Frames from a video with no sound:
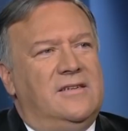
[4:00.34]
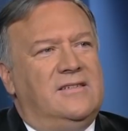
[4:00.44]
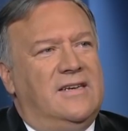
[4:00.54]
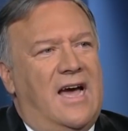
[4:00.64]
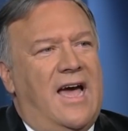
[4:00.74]
to
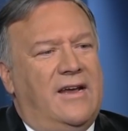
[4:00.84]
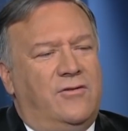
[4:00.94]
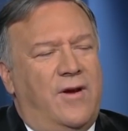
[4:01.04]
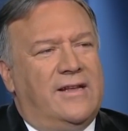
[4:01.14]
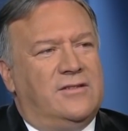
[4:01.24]
deny
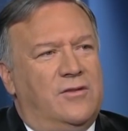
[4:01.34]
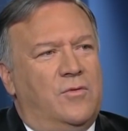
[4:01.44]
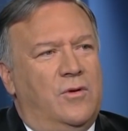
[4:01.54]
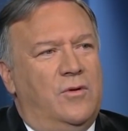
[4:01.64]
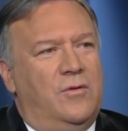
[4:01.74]
transit
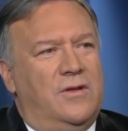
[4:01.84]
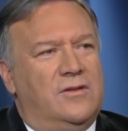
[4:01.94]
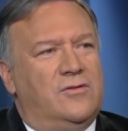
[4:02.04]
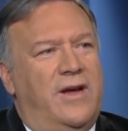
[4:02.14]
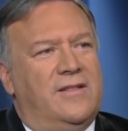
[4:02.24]
through the
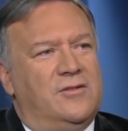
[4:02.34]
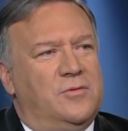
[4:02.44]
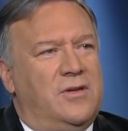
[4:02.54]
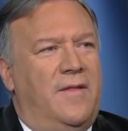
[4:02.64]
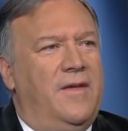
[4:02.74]
strait. This
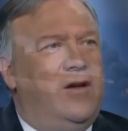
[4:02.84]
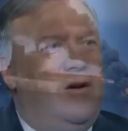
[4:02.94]
was on the